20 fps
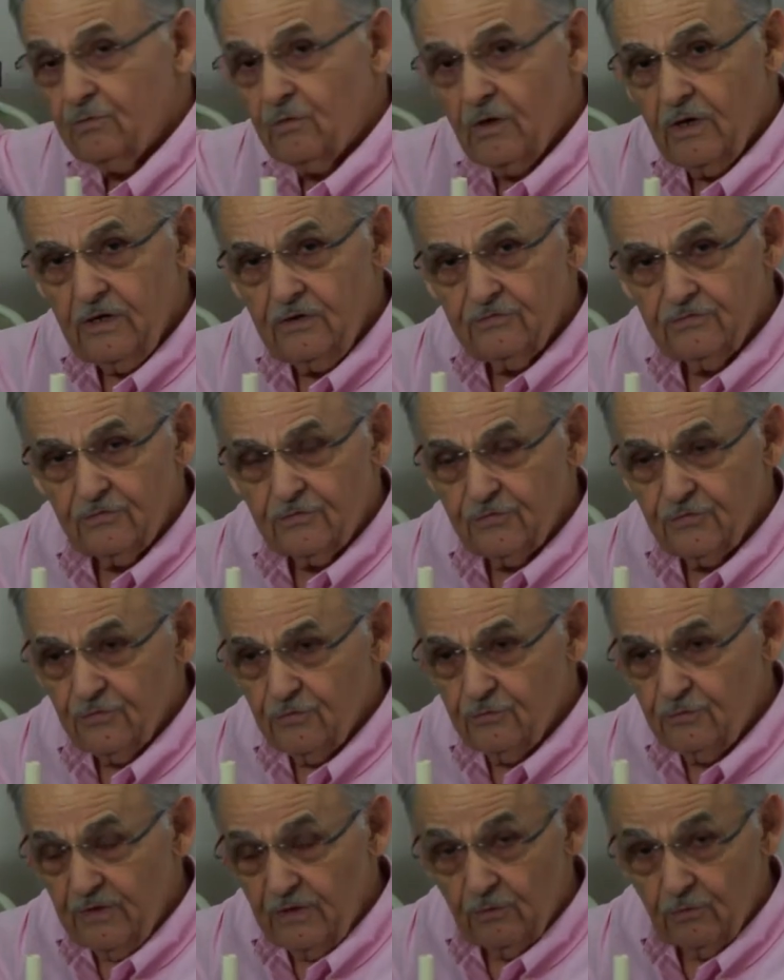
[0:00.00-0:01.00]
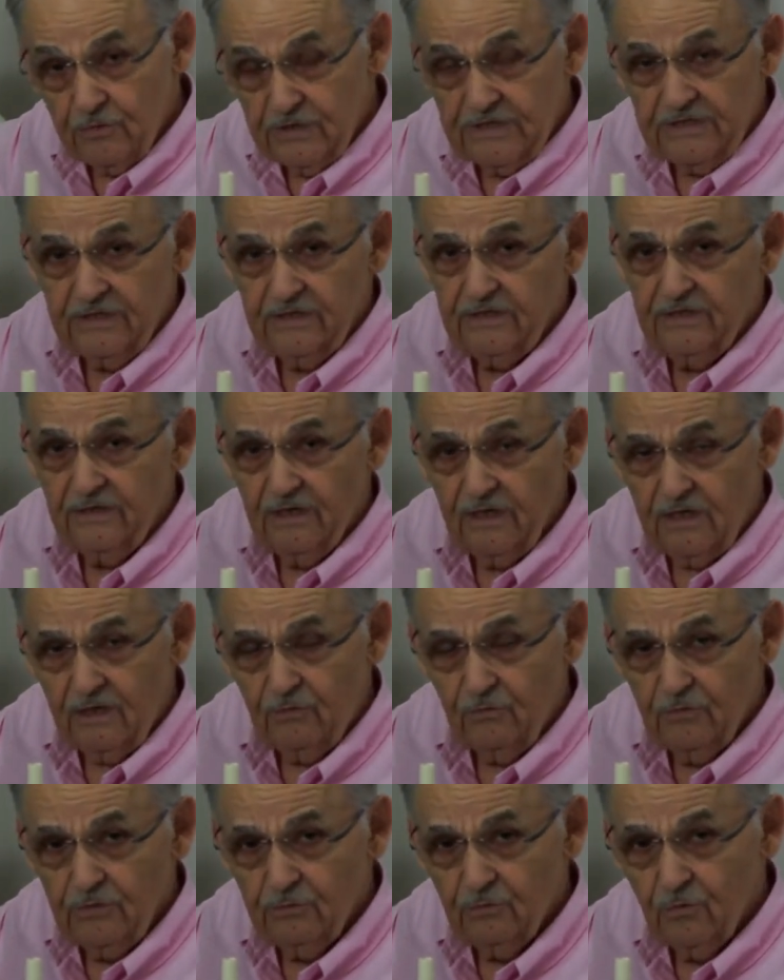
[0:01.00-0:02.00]
riser tube that we
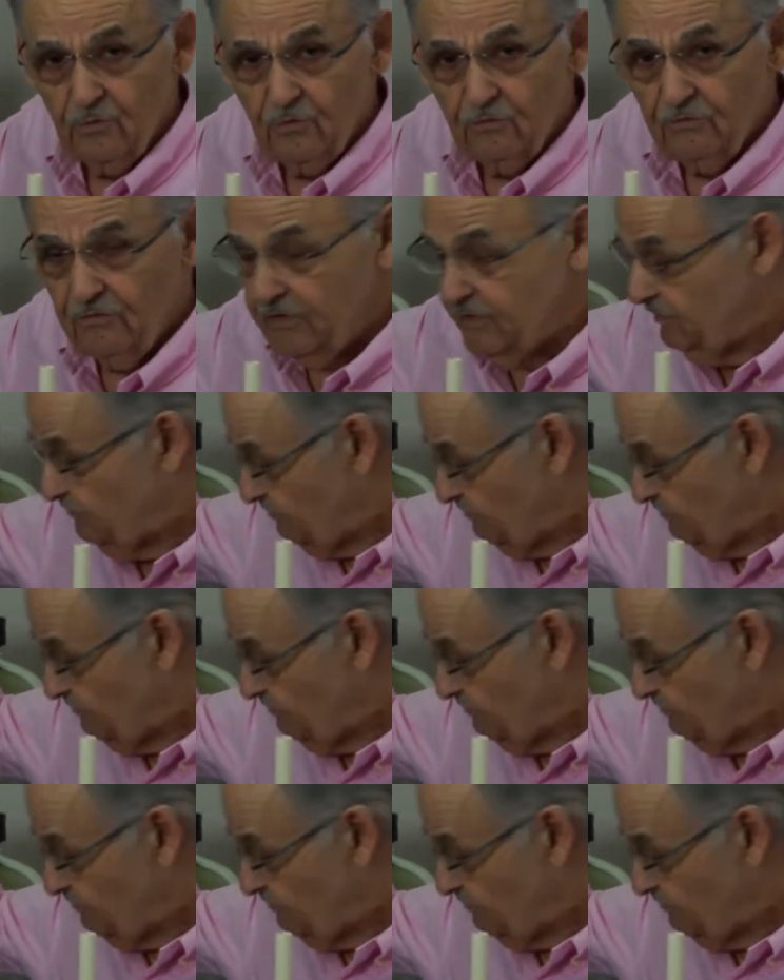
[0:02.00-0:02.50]
cannot remove in a